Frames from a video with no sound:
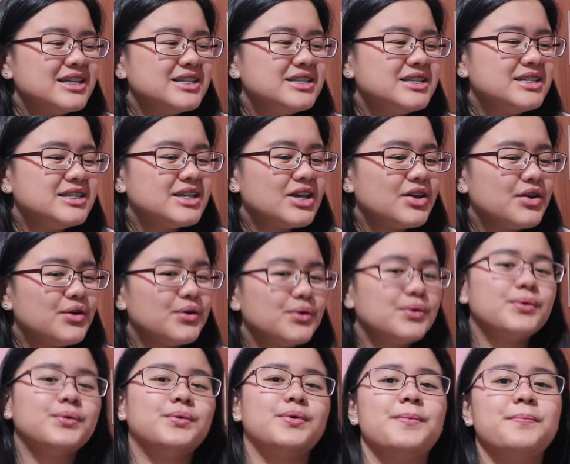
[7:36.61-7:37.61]

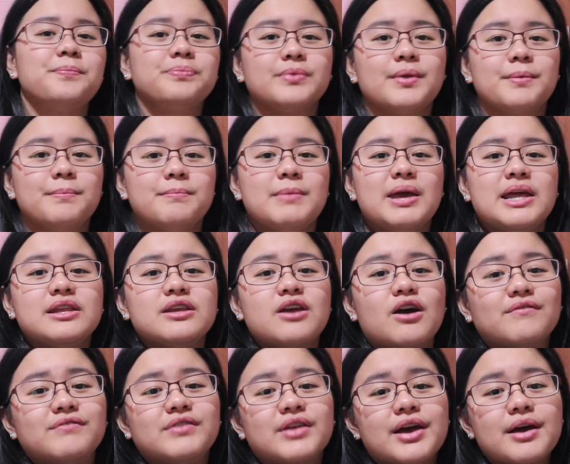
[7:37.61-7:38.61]
So many
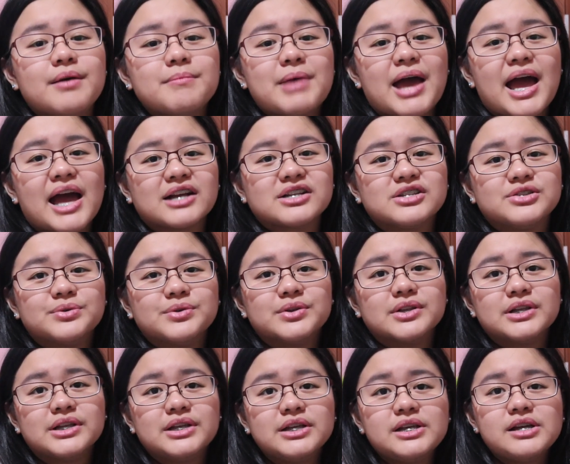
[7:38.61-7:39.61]
of them
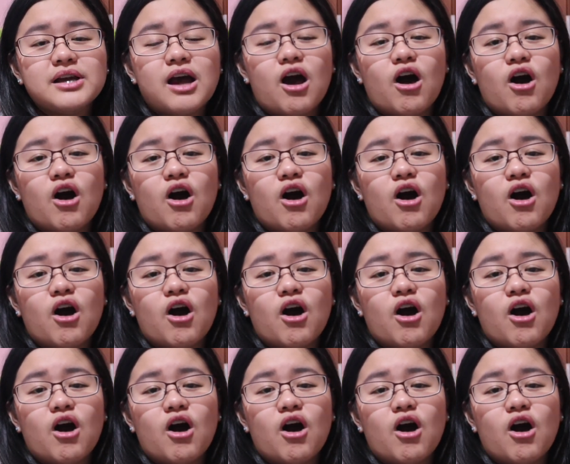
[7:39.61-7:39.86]
actually